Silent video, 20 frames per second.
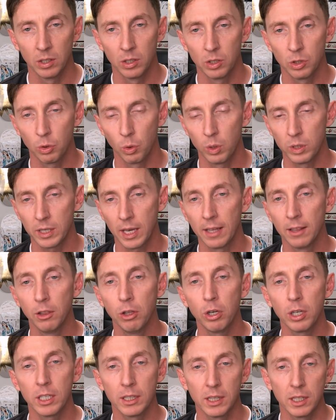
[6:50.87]
So as I
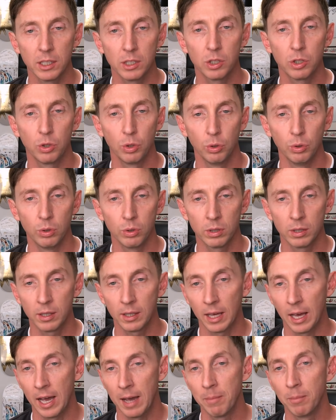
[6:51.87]
look at this tooth,
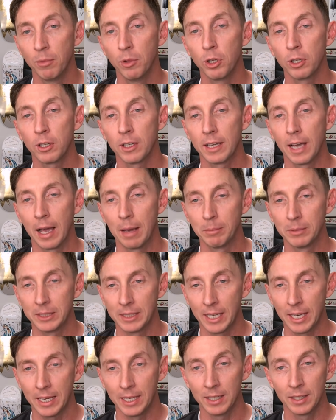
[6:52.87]
I'm
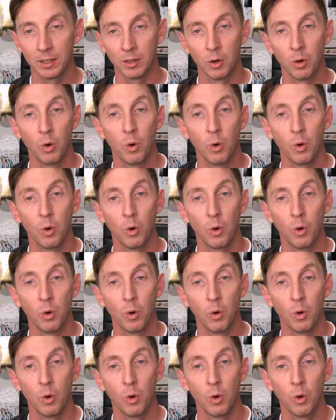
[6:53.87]
saying,